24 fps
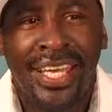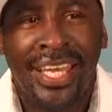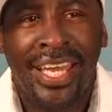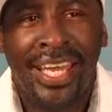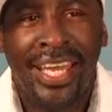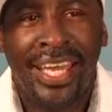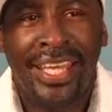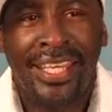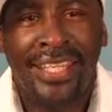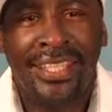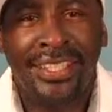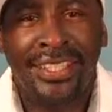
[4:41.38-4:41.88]

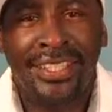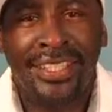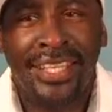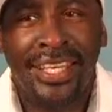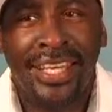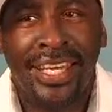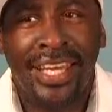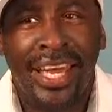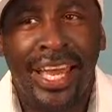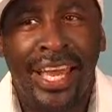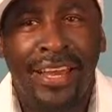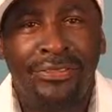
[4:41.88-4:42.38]
And
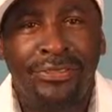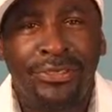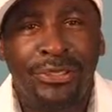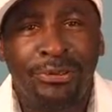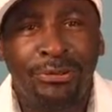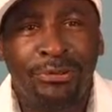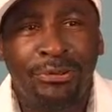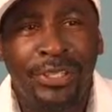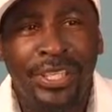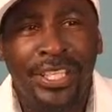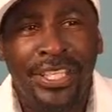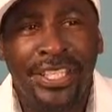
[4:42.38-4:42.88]

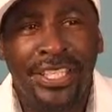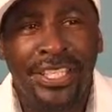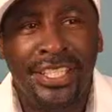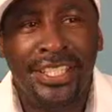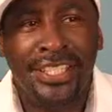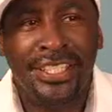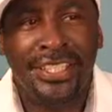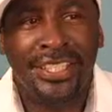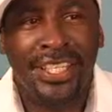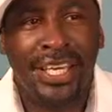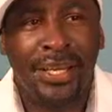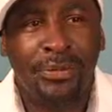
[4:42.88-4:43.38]
after reading
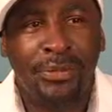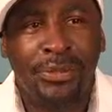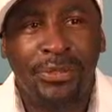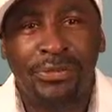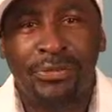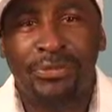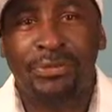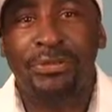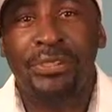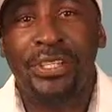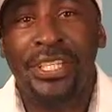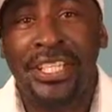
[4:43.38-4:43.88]
it, I was
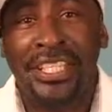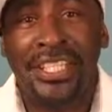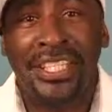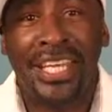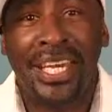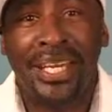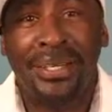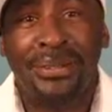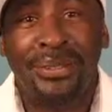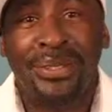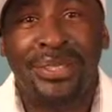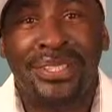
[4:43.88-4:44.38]
freaked
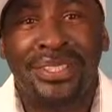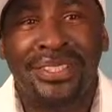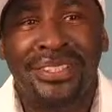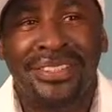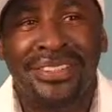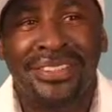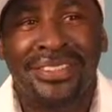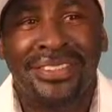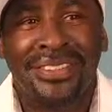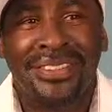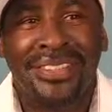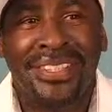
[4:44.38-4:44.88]
out.
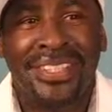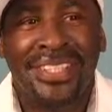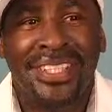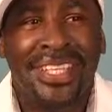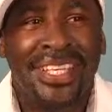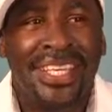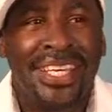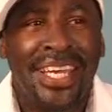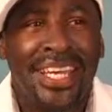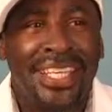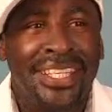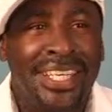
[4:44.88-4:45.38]

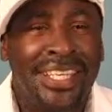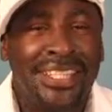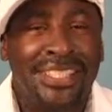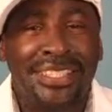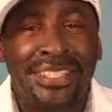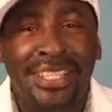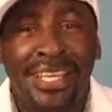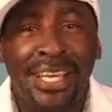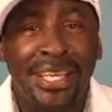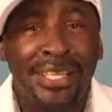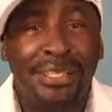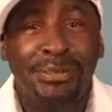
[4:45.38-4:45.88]
And I
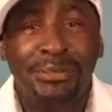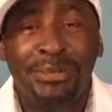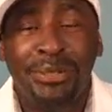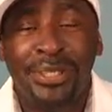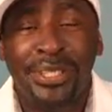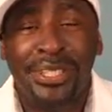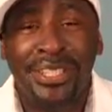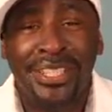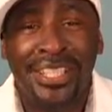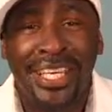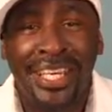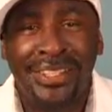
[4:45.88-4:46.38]
started
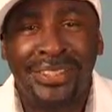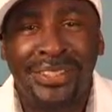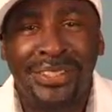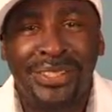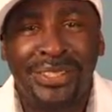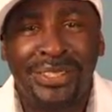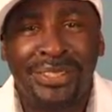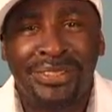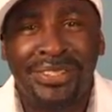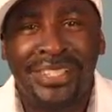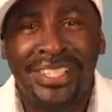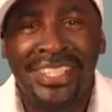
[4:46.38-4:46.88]
running down the
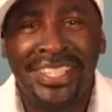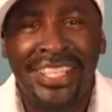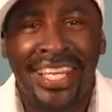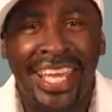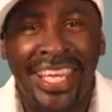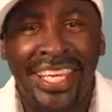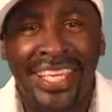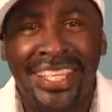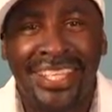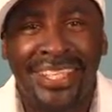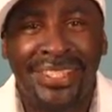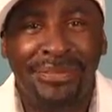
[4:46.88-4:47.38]
street
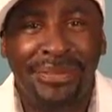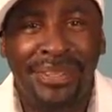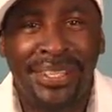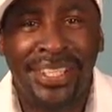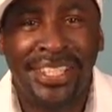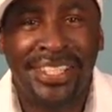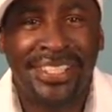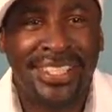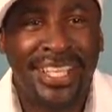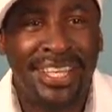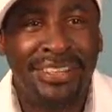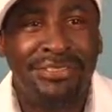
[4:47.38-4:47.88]
naked
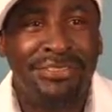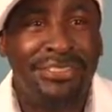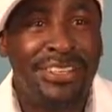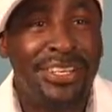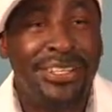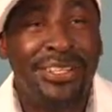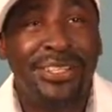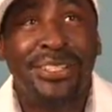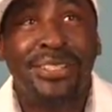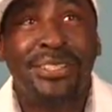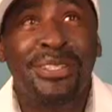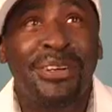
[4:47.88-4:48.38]
because I
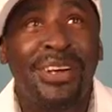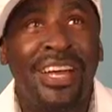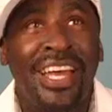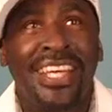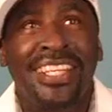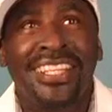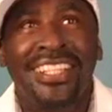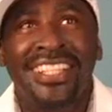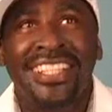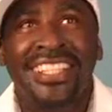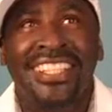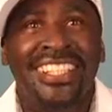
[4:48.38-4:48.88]
felt as though I
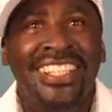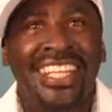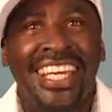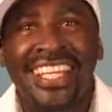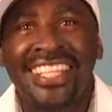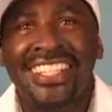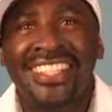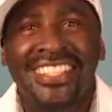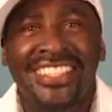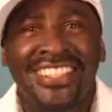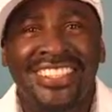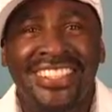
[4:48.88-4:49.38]
had a
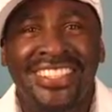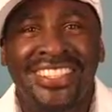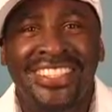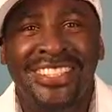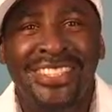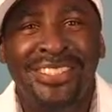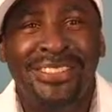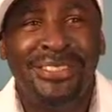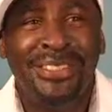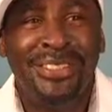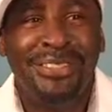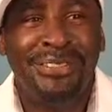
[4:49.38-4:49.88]
connection to the
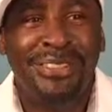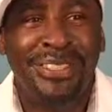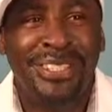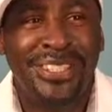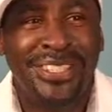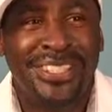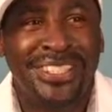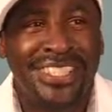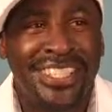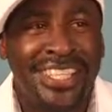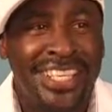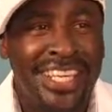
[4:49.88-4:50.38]

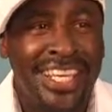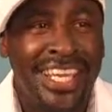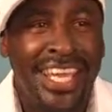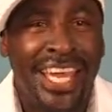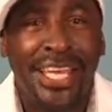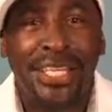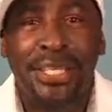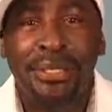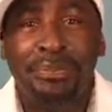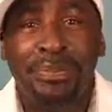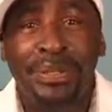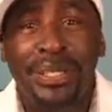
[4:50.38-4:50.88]
universe.
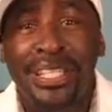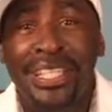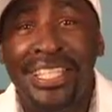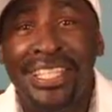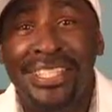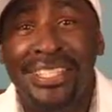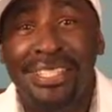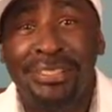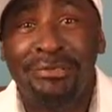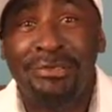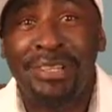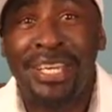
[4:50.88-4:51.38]
And the
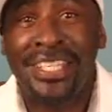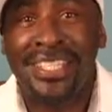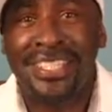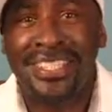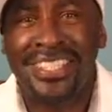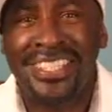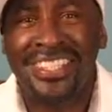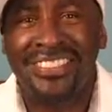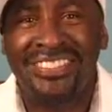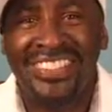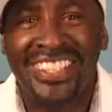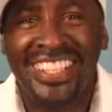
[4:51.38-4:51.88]
police
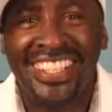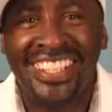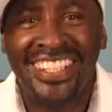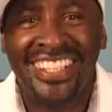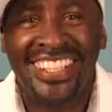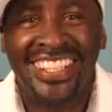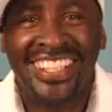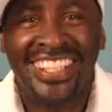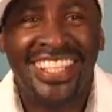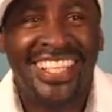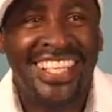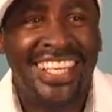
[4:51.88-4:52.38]
arrested me.
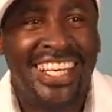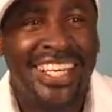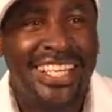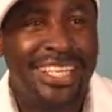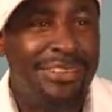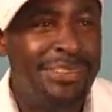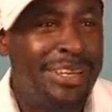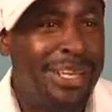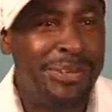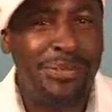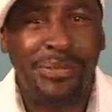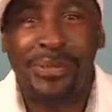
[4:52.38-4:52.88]
And
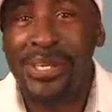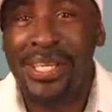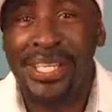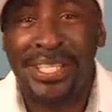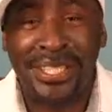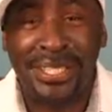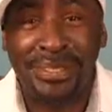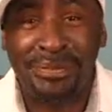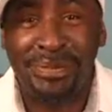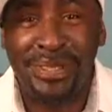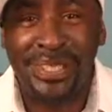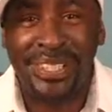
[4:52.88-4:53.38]
I'm like,
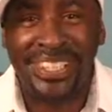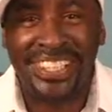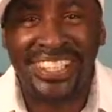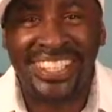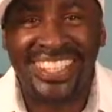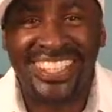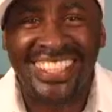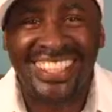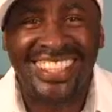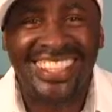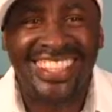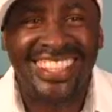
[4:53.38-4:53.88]
where's the
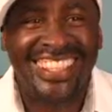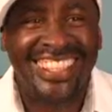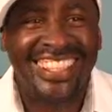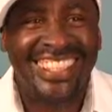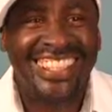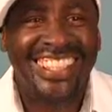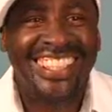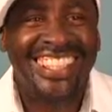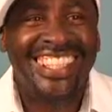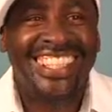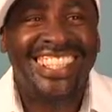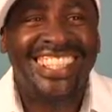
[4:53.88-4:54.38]
book?
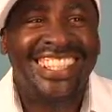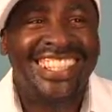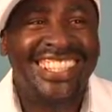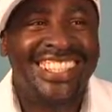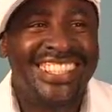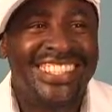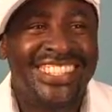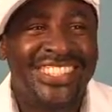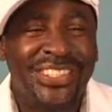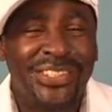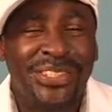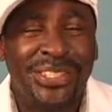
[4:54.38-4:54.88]

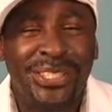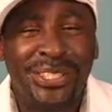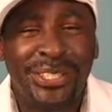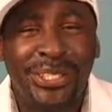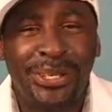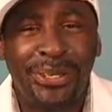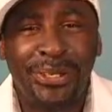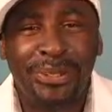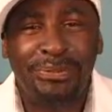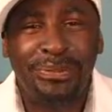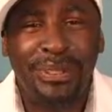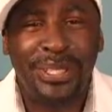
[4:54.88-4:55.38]
So he
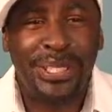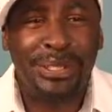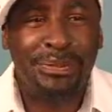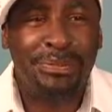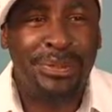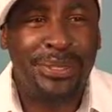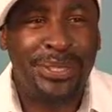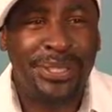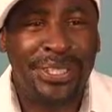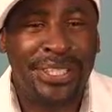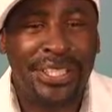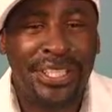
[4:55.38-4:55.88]
showed me the
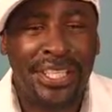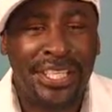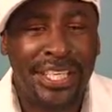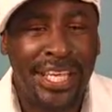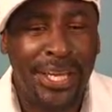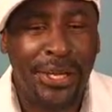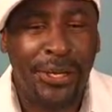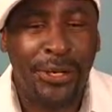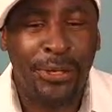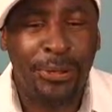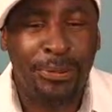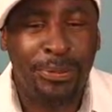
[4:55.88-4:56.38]
book, and
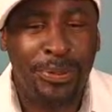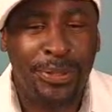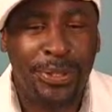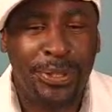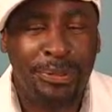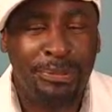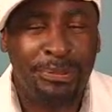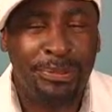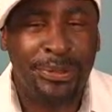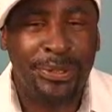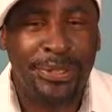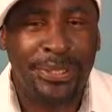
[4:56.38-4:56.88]
I opened
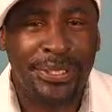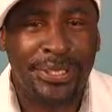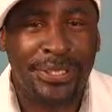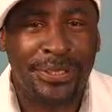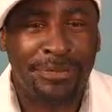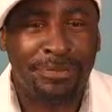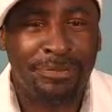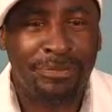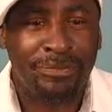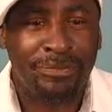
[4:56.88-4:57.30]
the book.